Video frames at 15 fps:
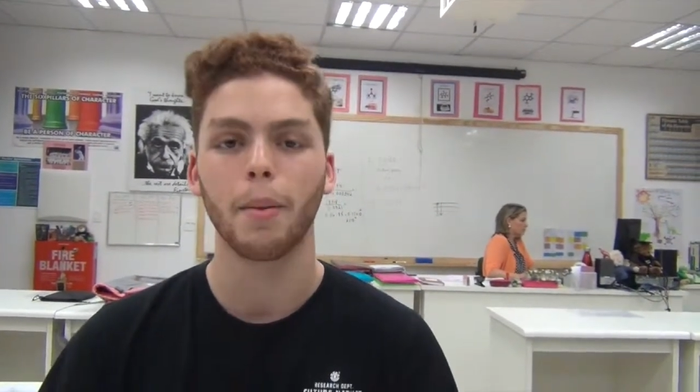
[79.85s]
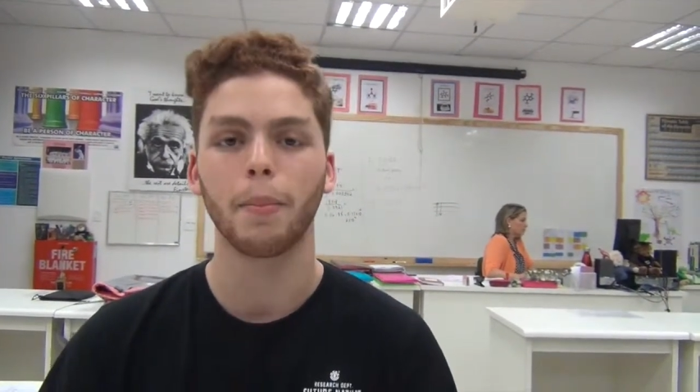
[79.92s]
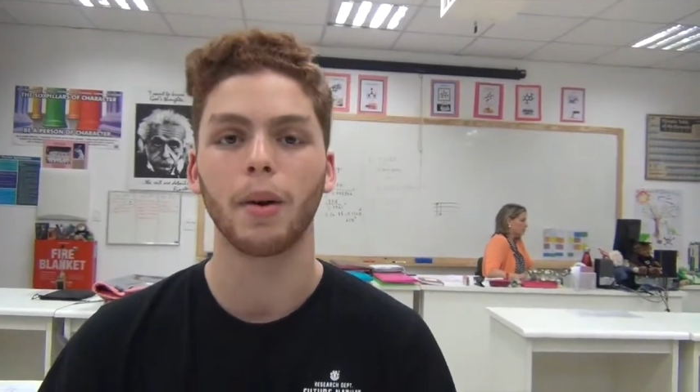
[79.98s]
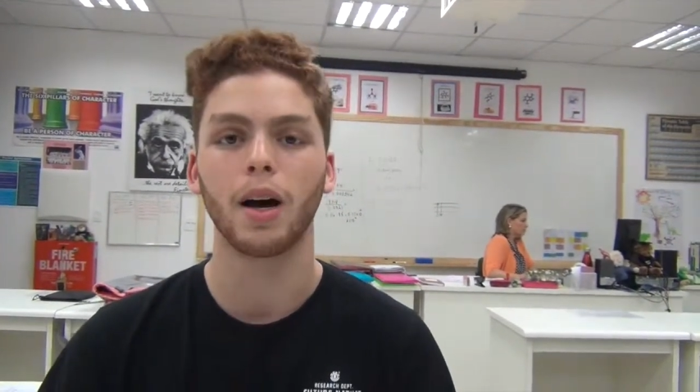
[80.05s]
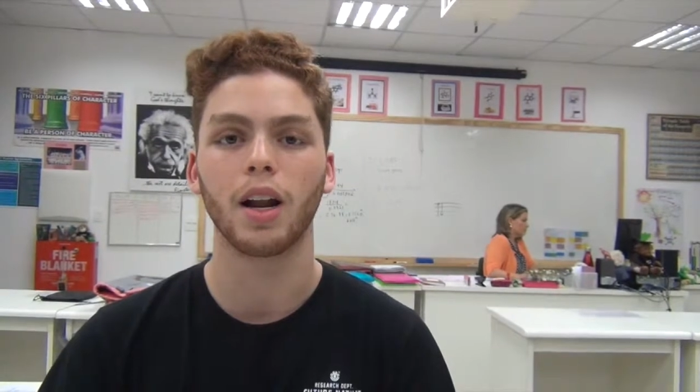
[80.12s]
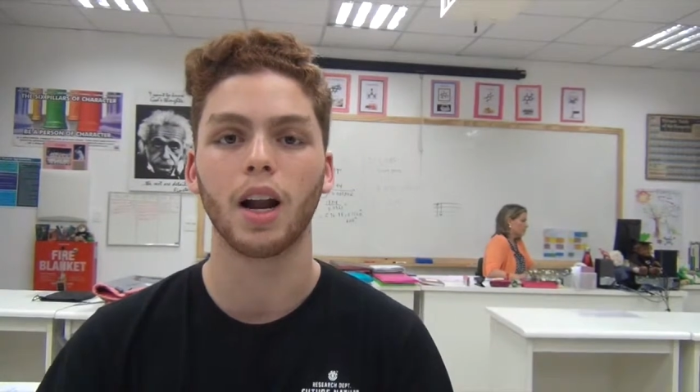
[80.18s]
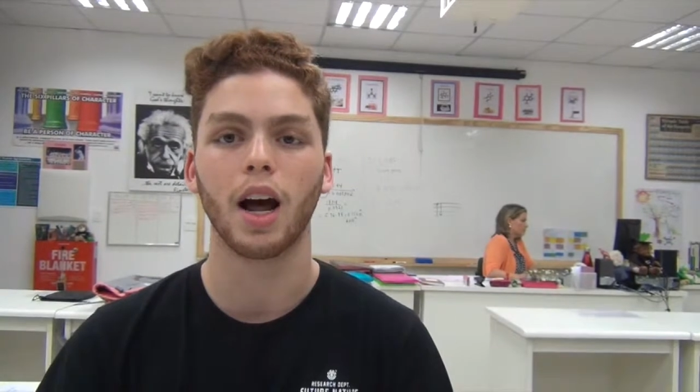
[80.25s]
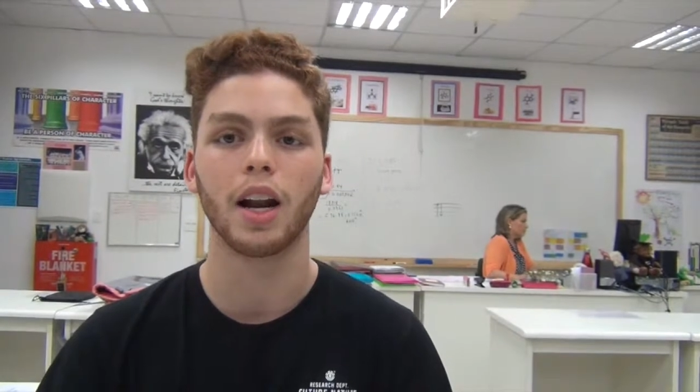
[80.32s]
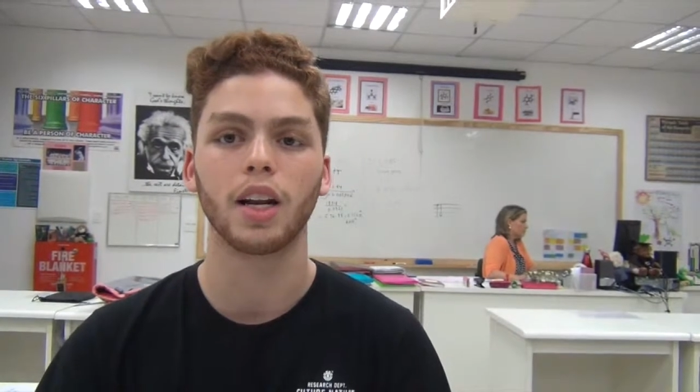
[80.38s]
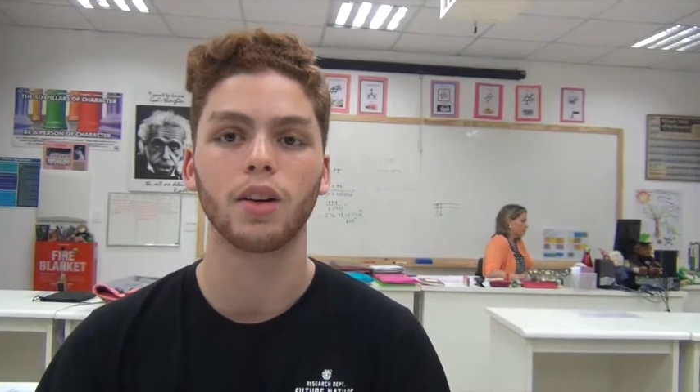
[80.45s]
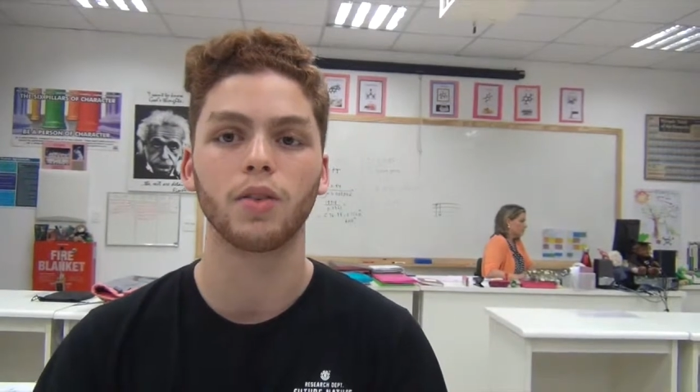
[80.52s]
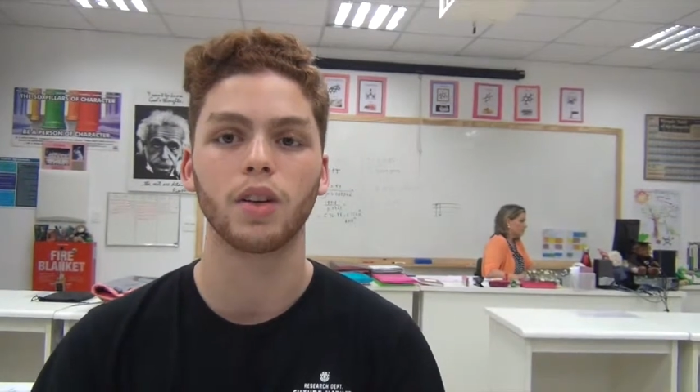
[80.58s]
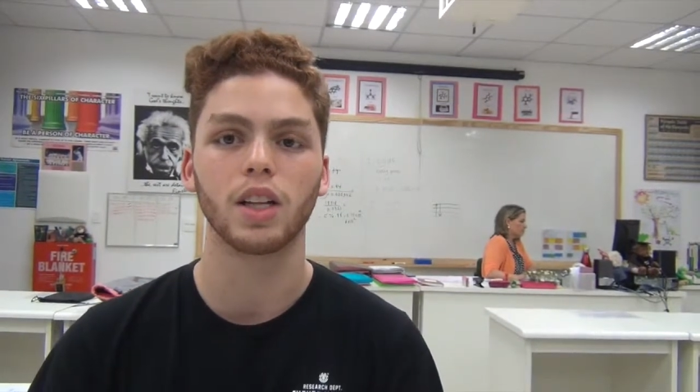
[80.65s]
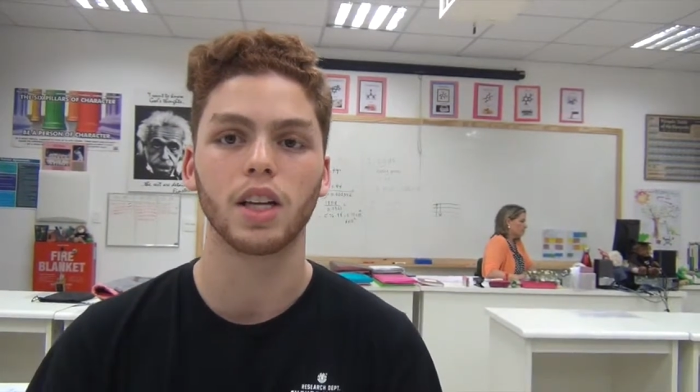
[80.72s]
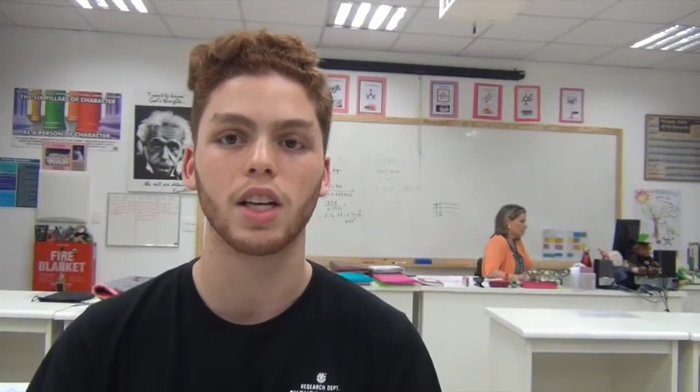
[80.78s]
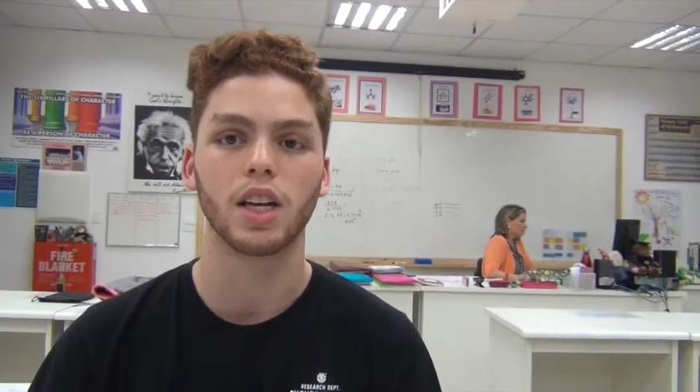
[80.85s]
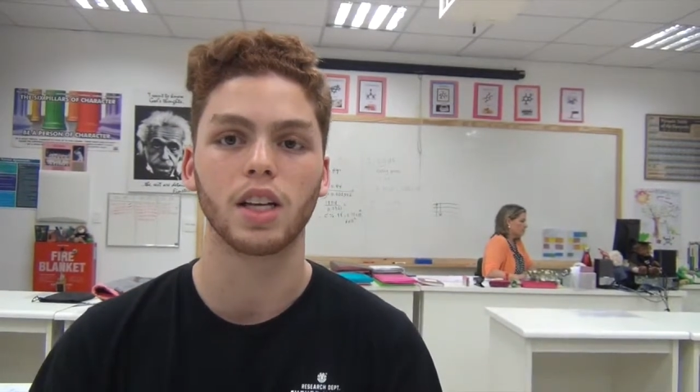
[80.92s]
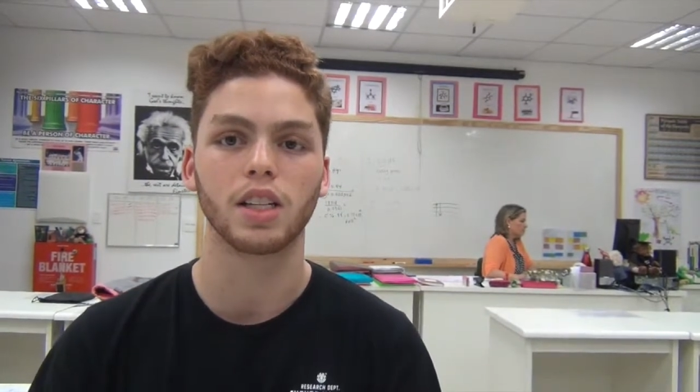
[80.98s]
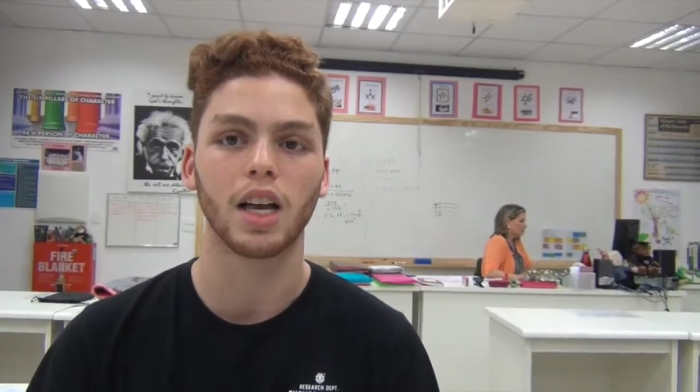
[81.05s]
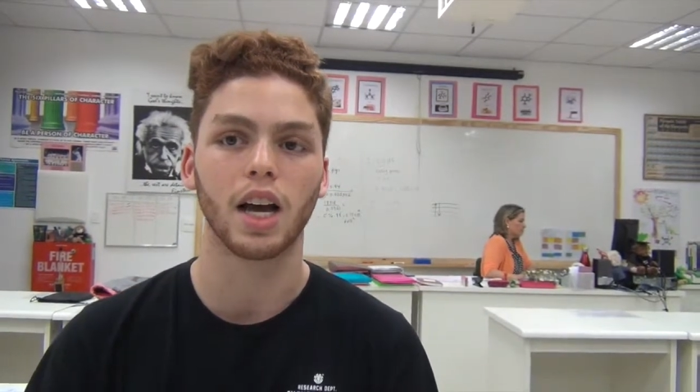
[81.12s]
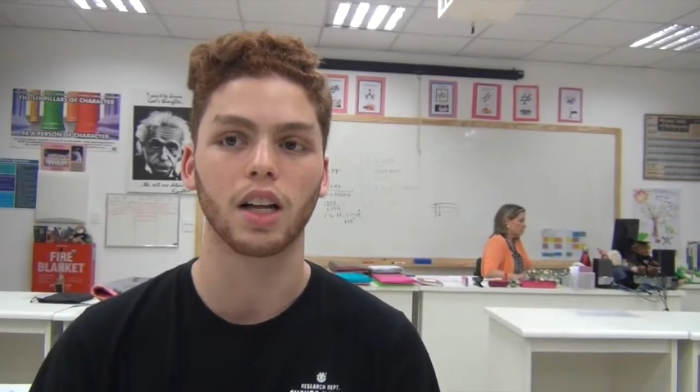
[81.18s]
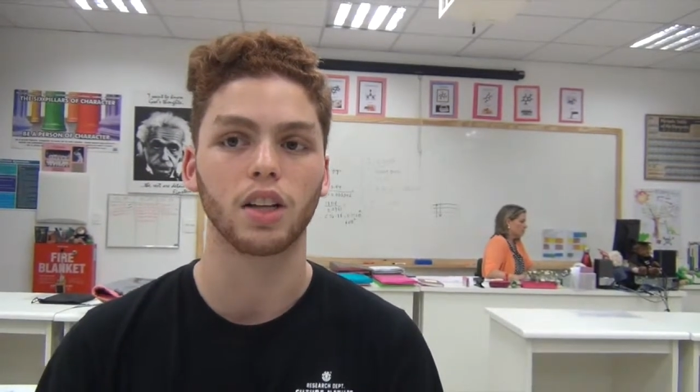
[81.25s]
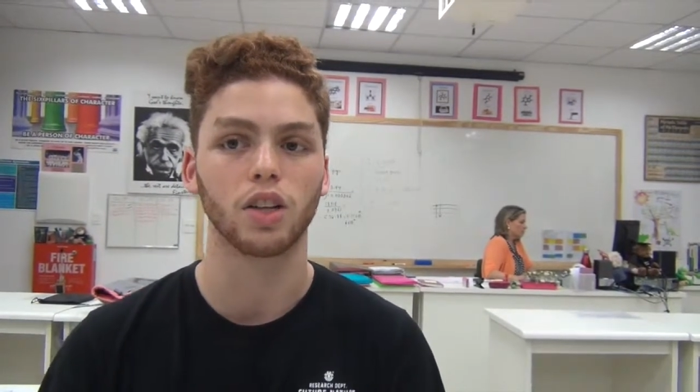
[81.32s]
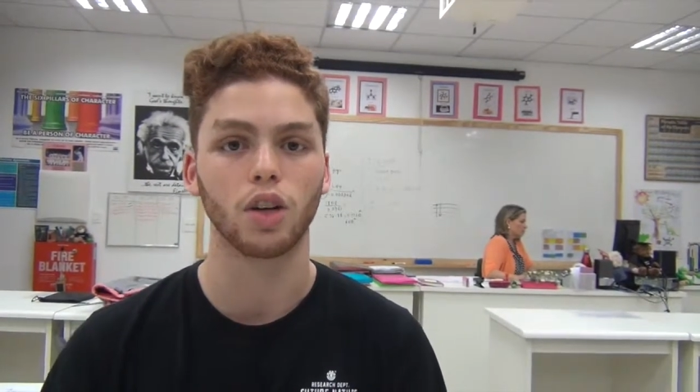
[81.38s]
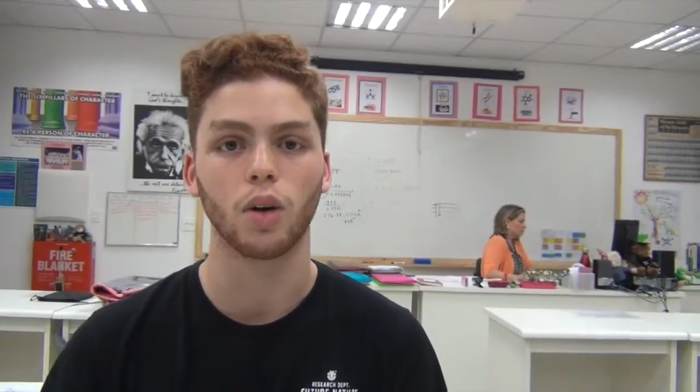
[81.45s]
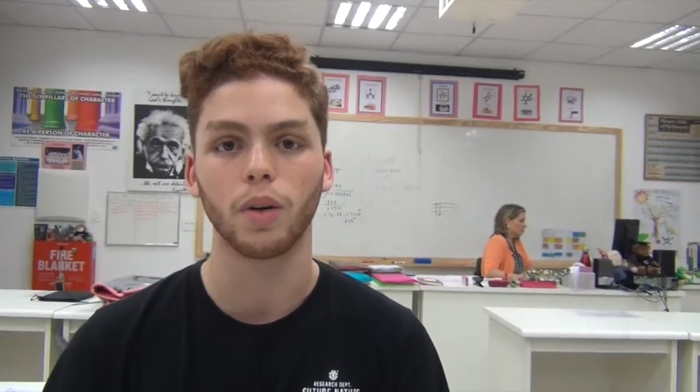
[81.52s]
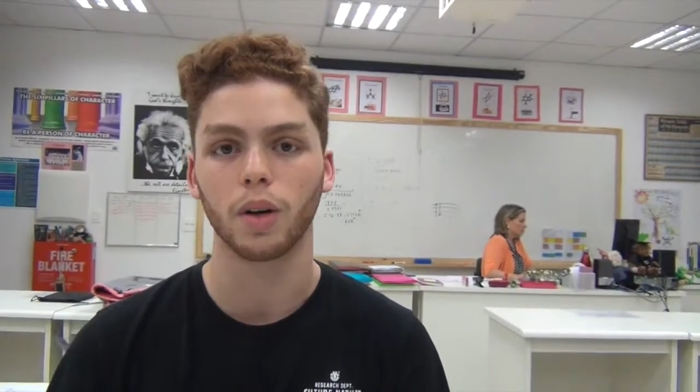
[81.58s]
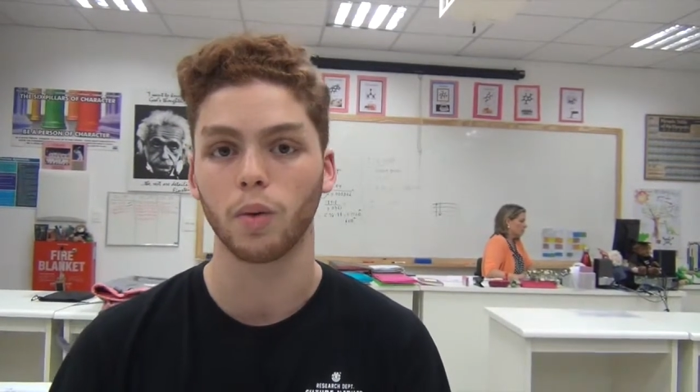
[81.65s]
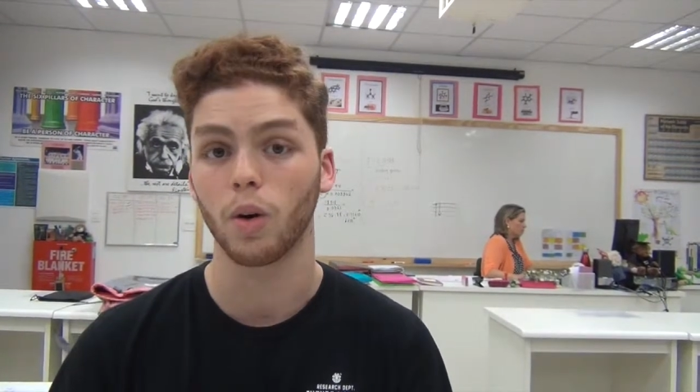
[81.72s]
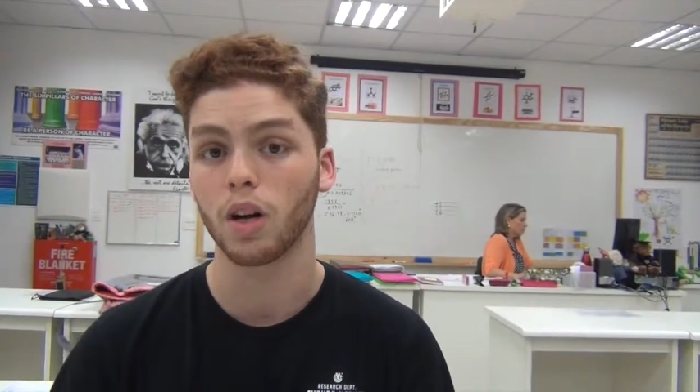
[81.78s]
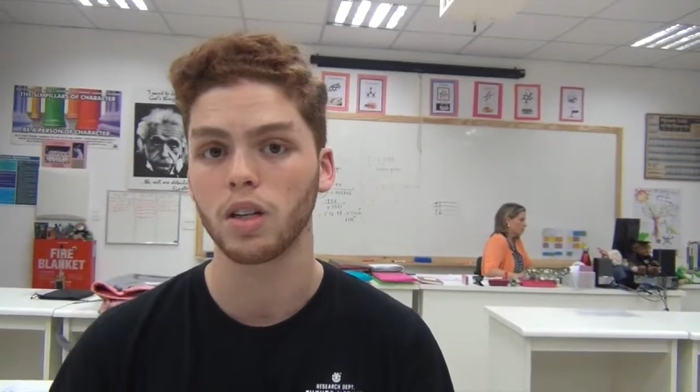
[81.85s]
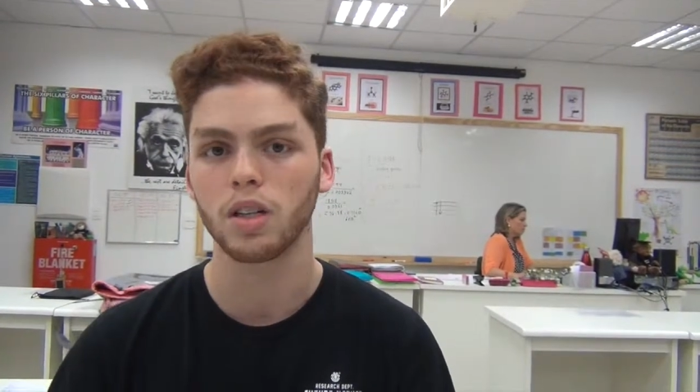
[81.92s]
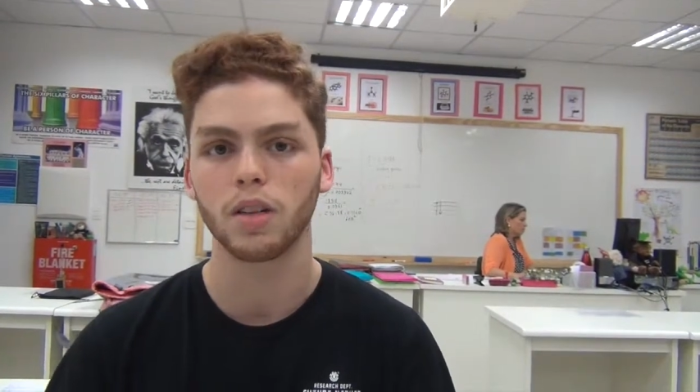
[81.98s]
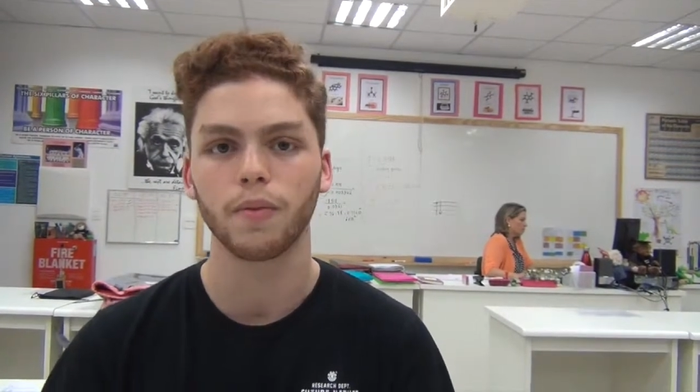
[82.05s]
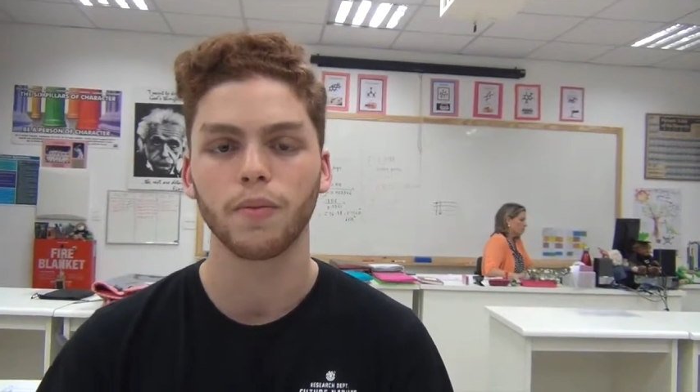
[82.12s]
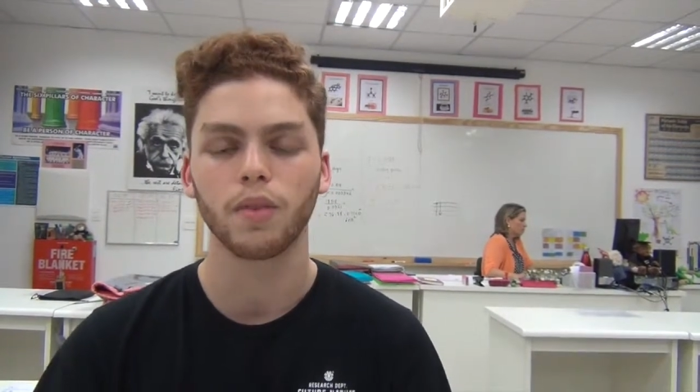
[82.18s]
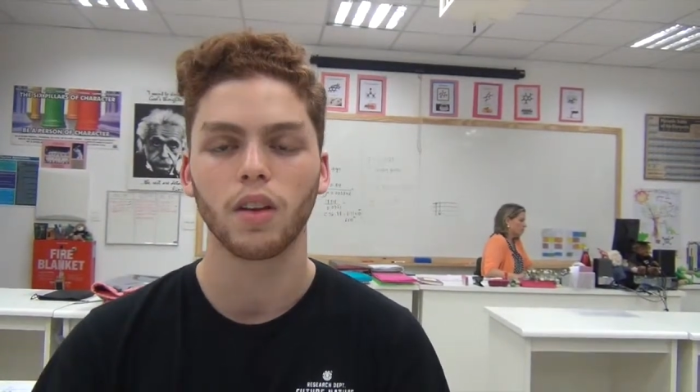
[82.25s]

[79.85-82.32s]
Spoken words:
but I didn't really exactly know what it was.